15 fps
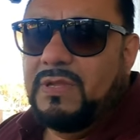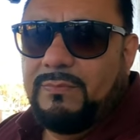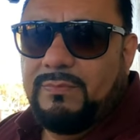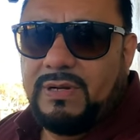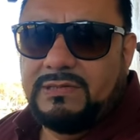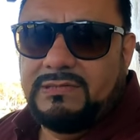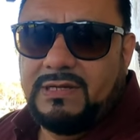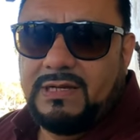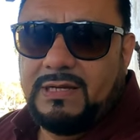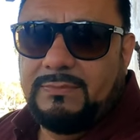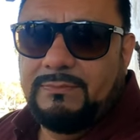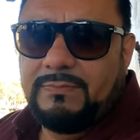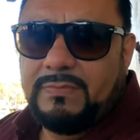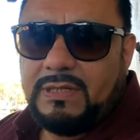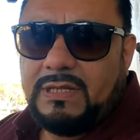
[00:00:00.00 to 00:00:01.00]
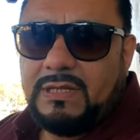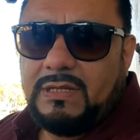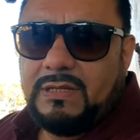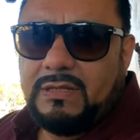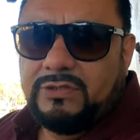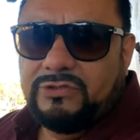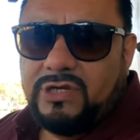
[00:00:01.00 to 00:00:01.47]
but
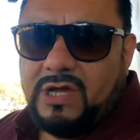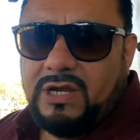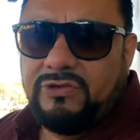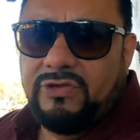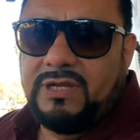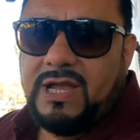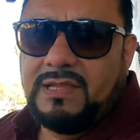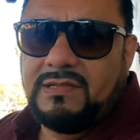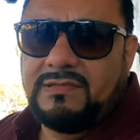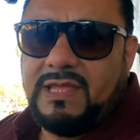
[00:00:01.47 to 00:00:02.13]
shout out to you guys,